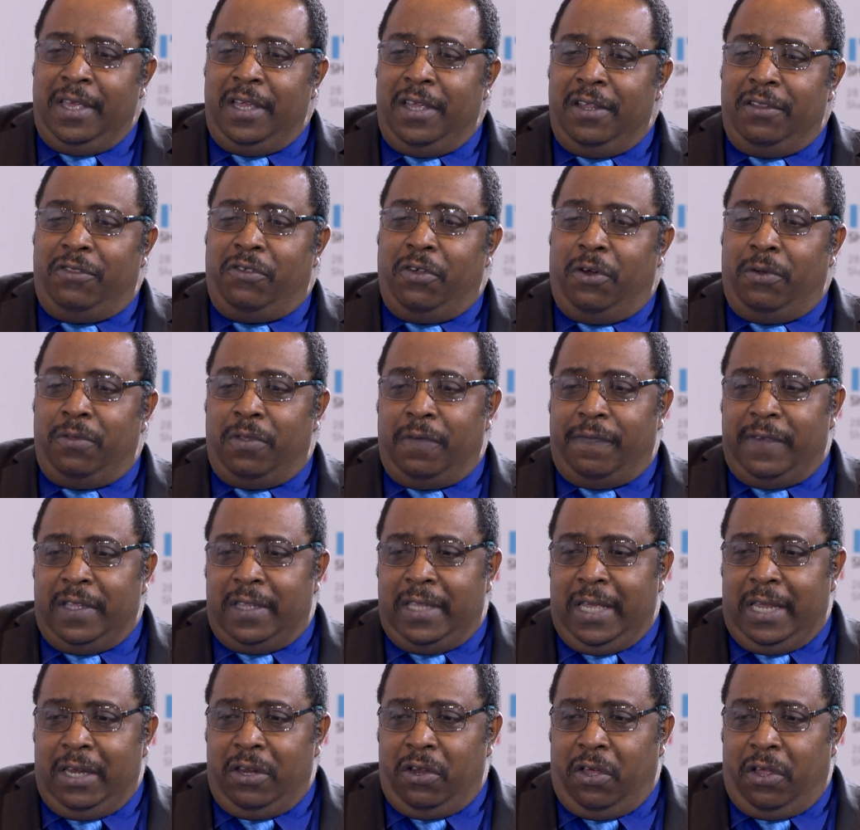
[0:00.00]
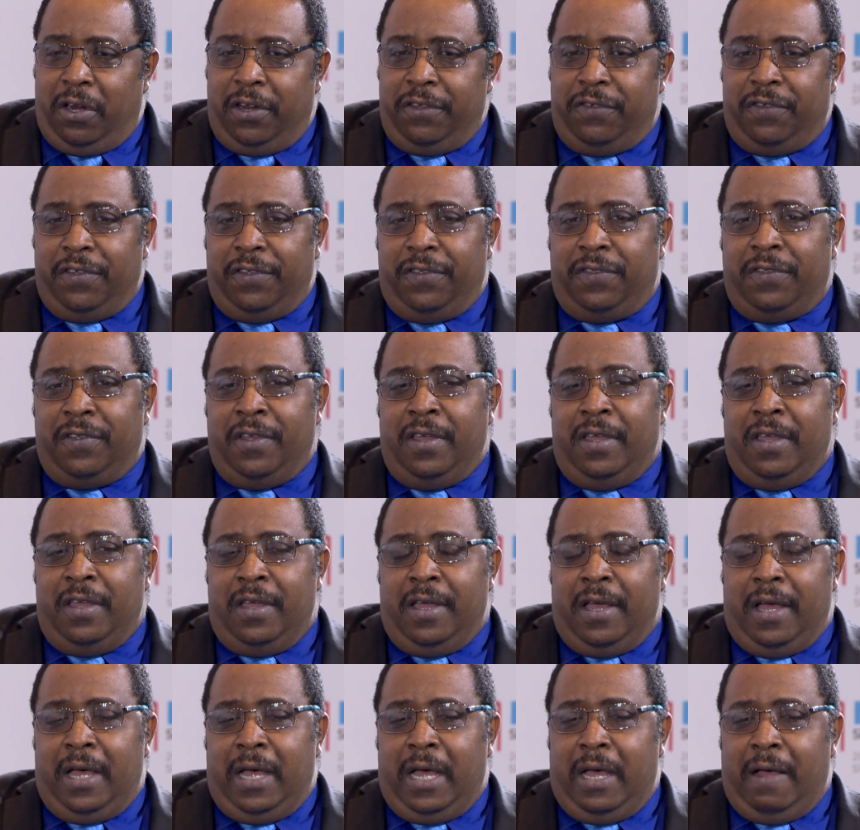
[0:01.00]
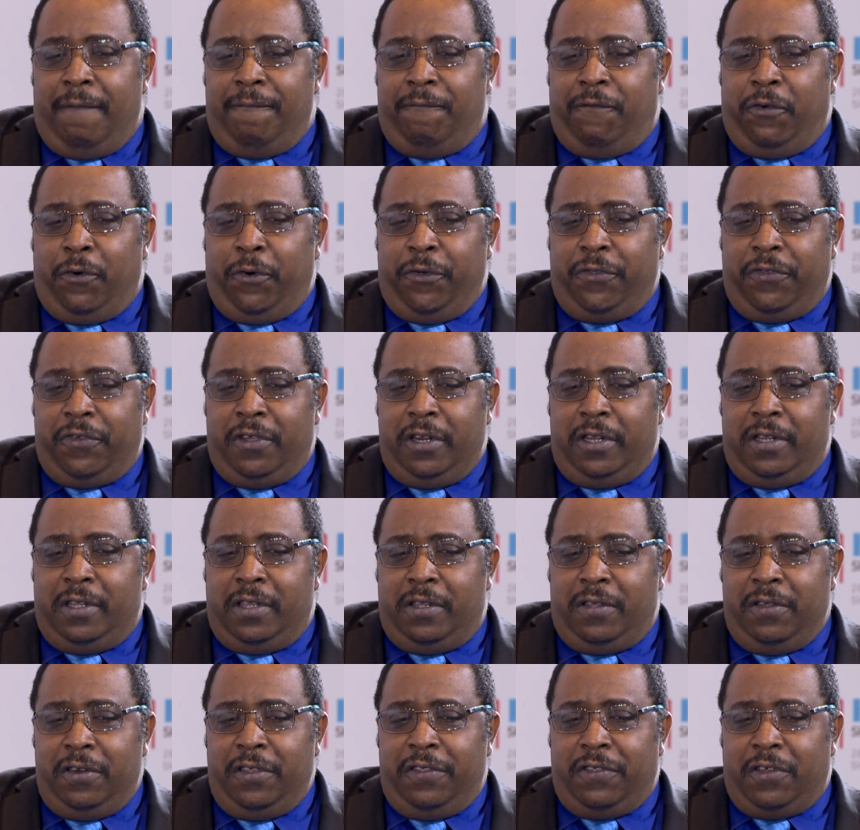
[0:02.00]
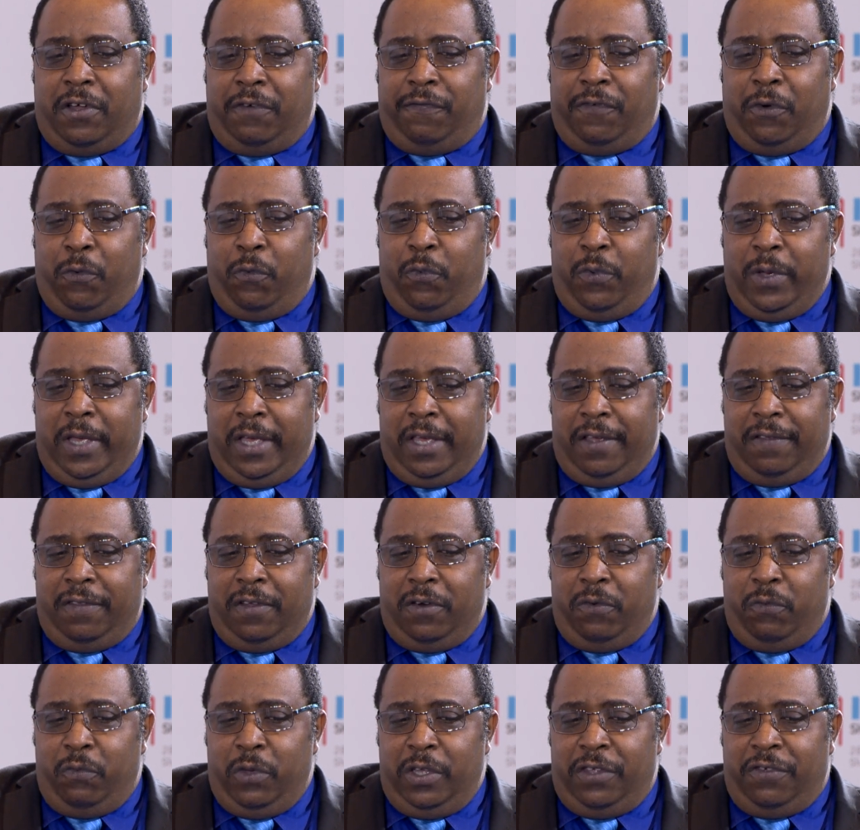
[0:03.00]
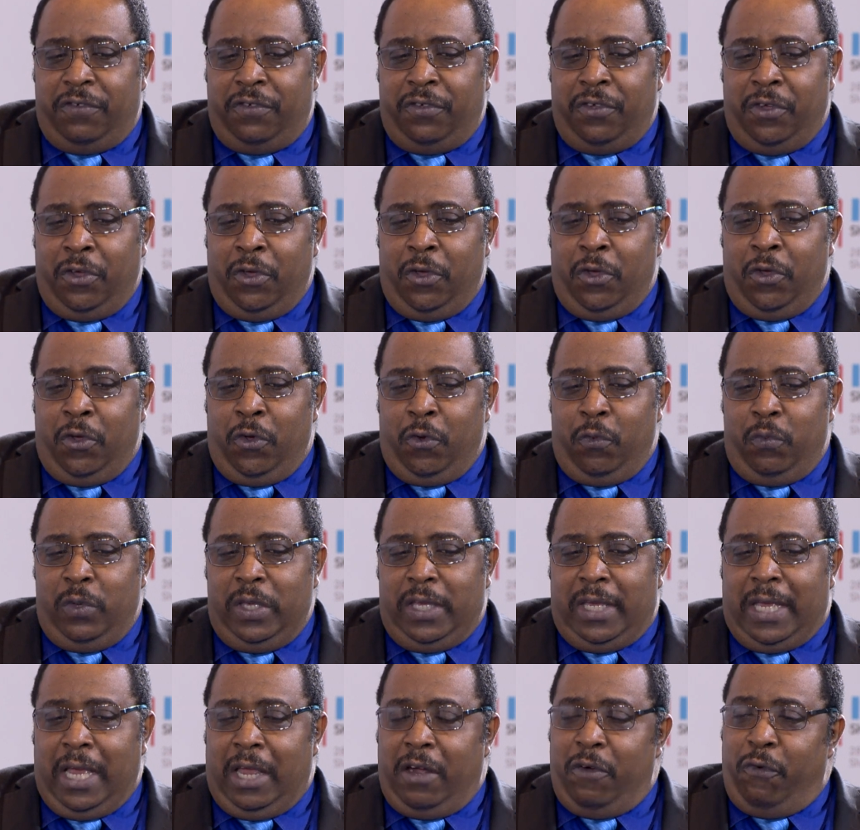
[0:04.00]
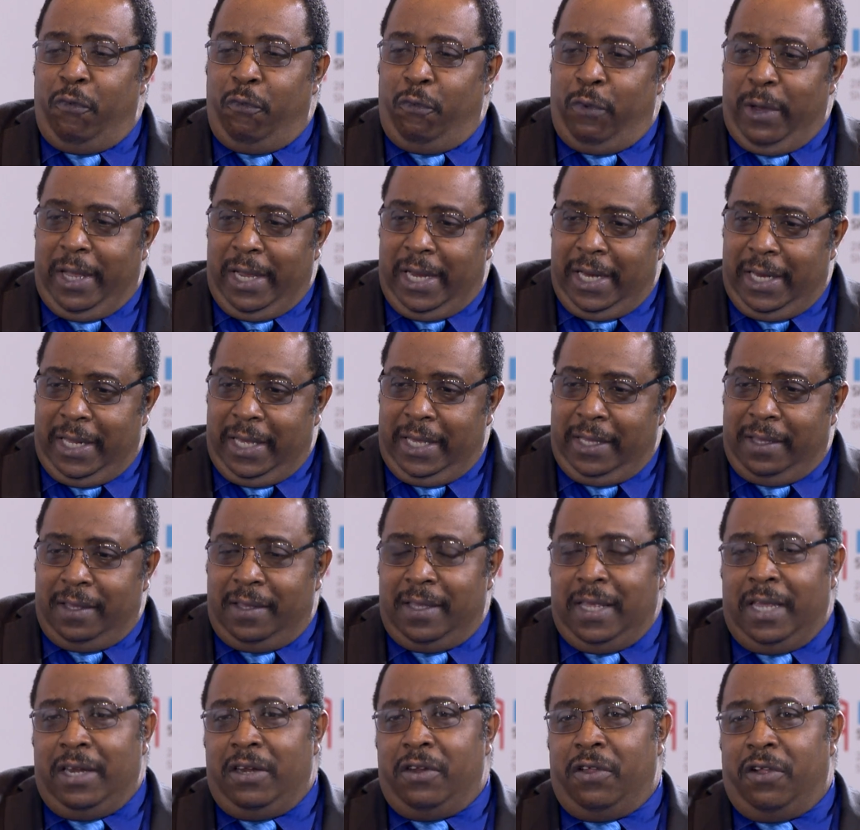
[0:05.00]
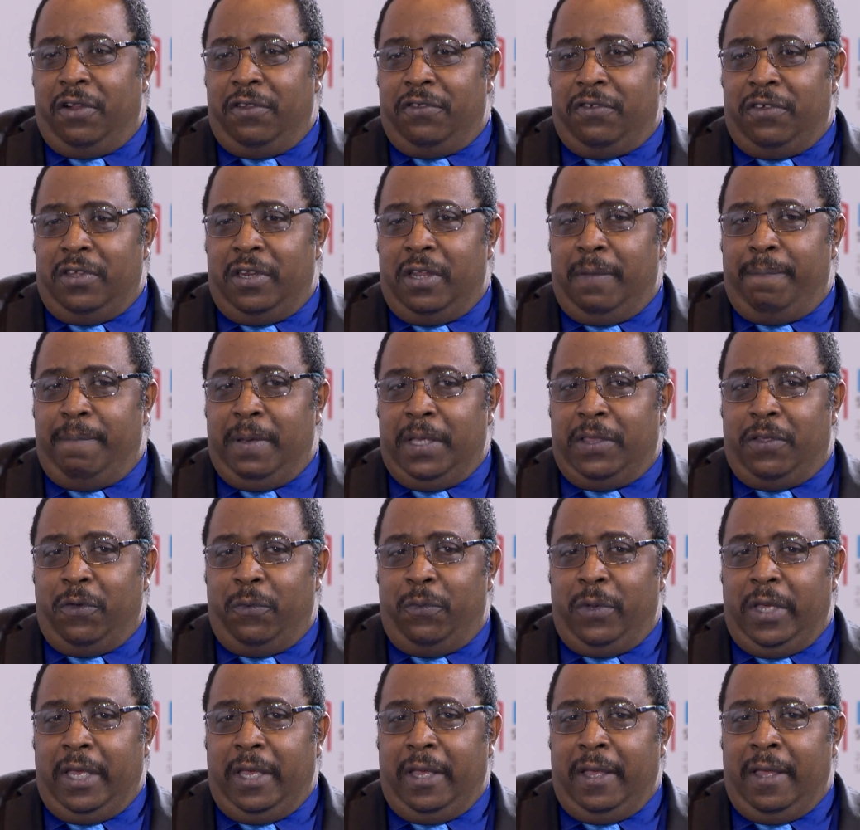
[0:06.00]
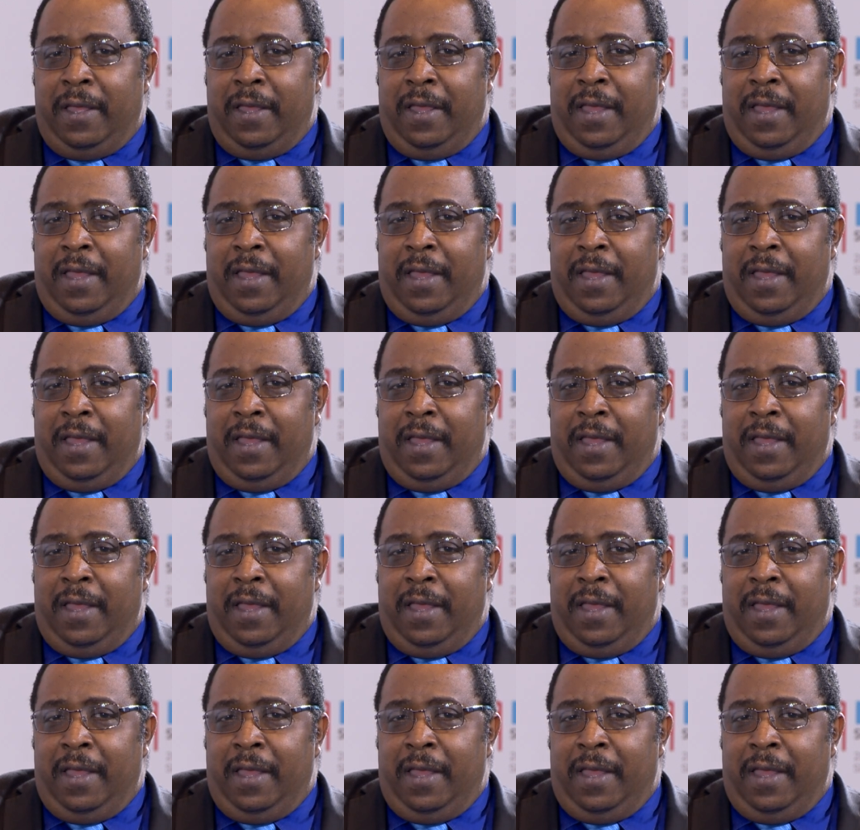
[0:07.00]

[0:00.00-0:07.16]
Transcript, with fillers: in terms of the technologies, um, for us to discover ways in which we can regulate the technology in a better way.